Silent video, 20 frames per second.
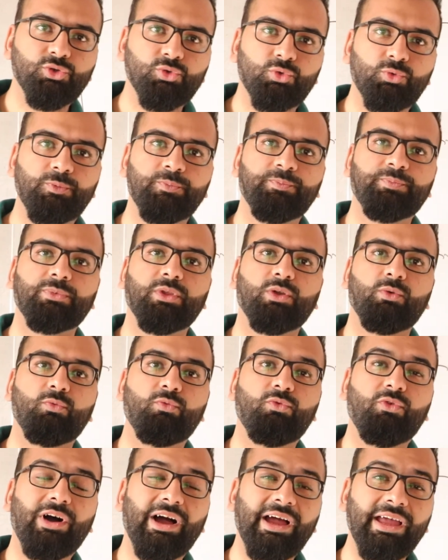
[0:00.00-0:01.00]
you
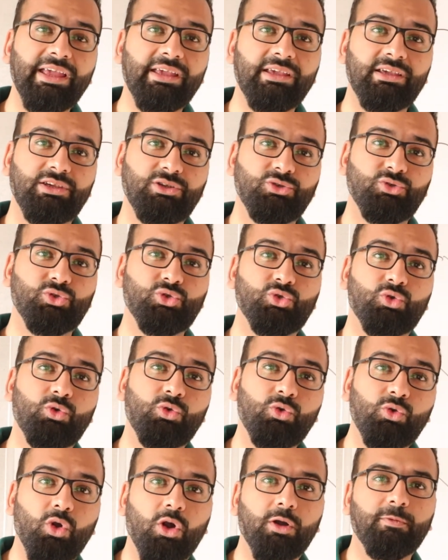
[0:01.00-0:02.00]
why you should
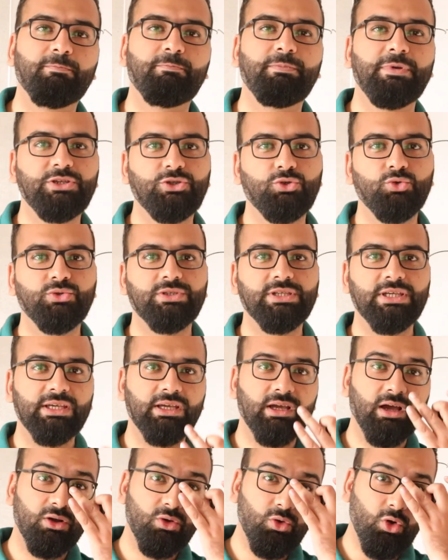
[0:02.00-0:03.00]
not be
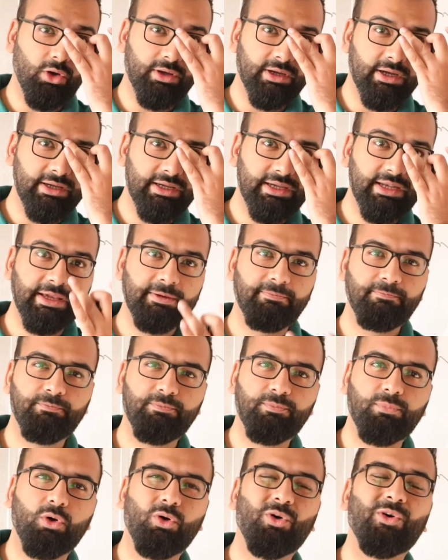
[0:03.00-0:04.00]
using a cotton tip
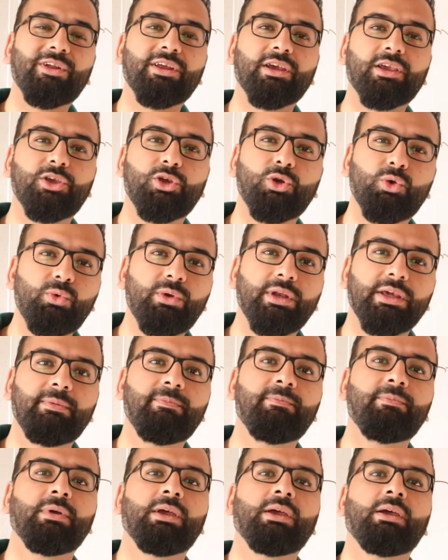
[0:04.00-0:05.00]
or a
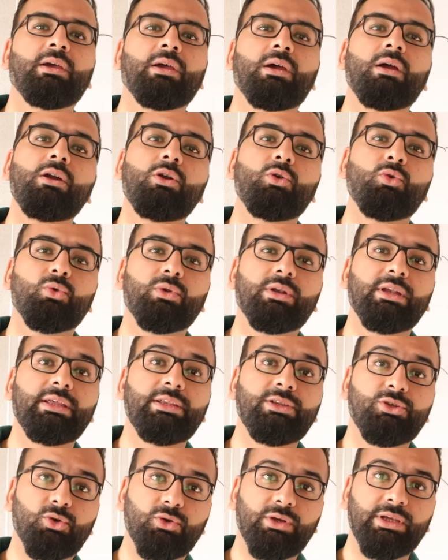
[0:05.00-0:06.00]
Q-tip to
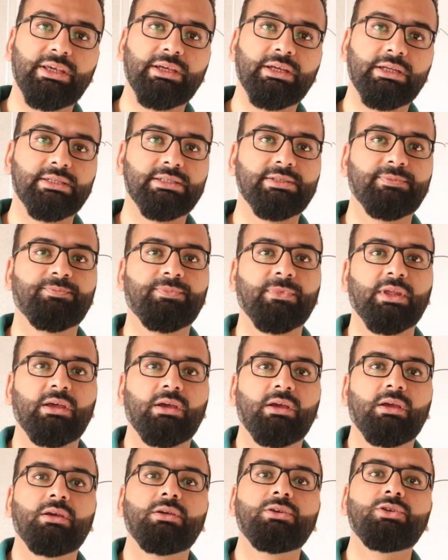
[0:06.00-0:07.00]
clean your ears.
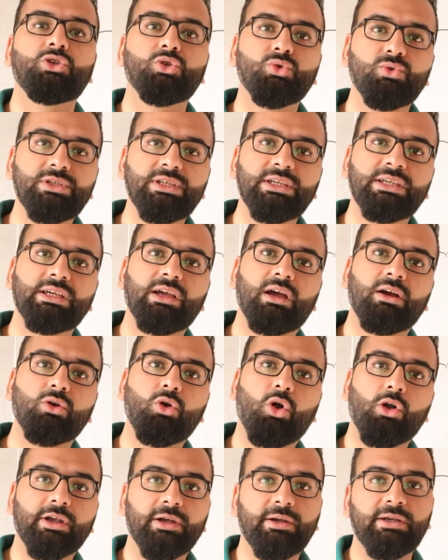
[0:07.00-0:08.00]
Using a
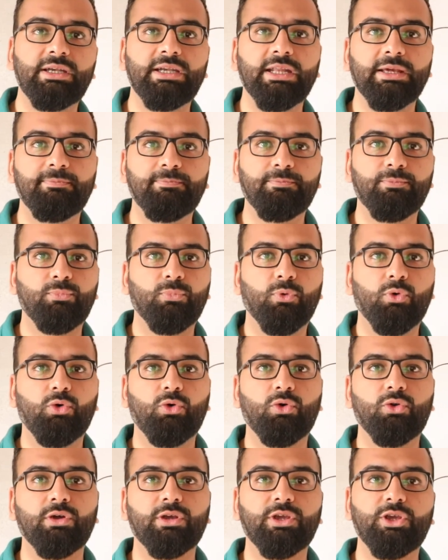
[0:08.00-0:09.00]
cotton tip
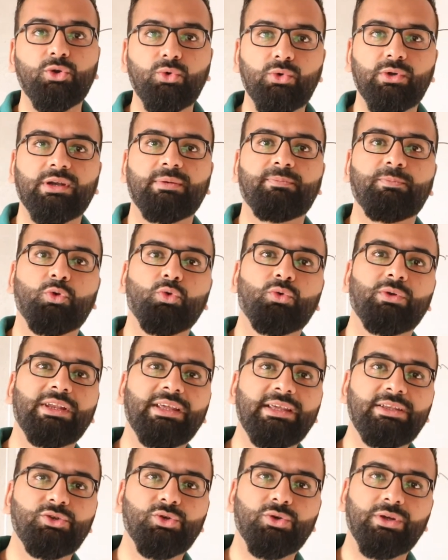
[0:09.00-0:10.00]
or a Q-tip to
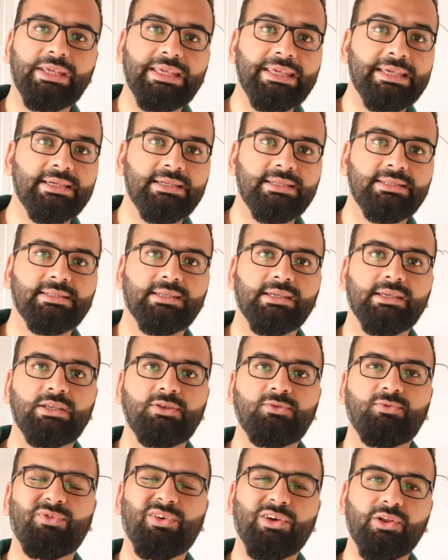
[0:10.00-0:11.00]
clean your ears
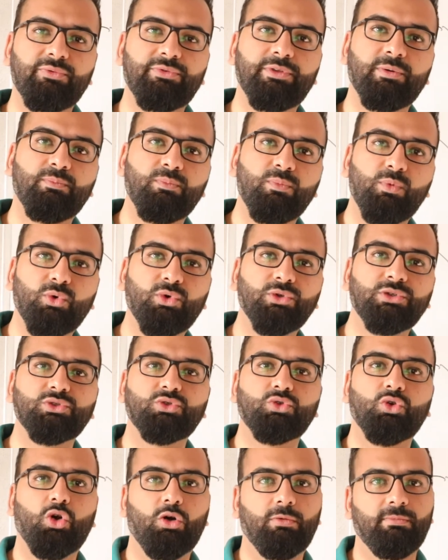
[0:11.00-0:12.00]
is one of the
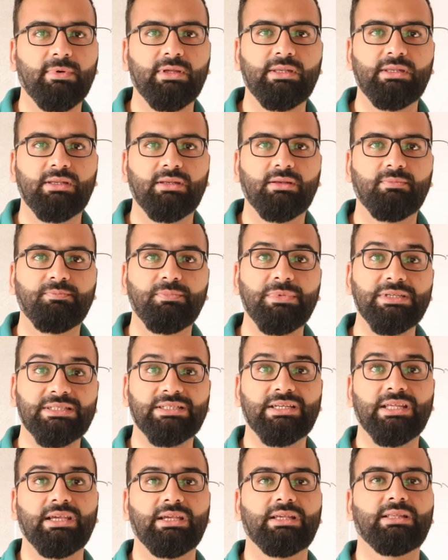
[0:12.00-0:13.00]
most common
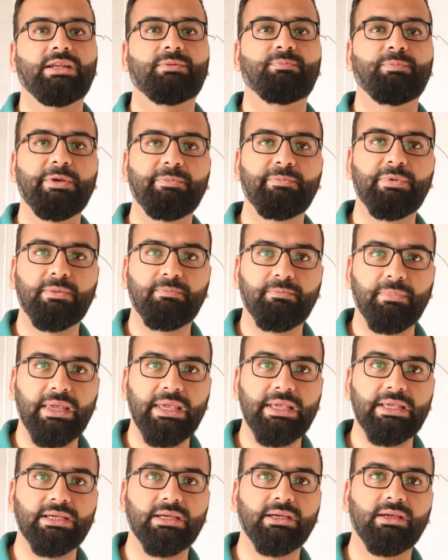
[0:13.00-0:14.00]
mistakes that people
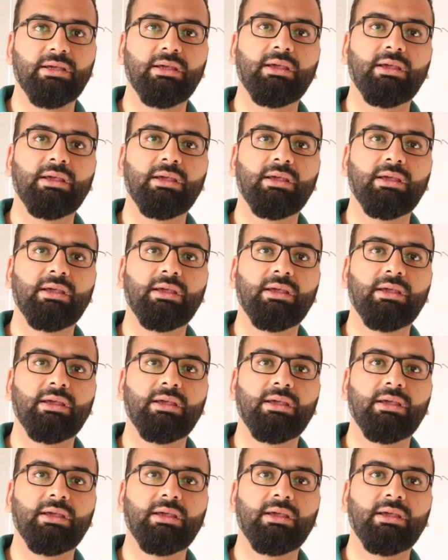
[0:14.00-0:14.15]
make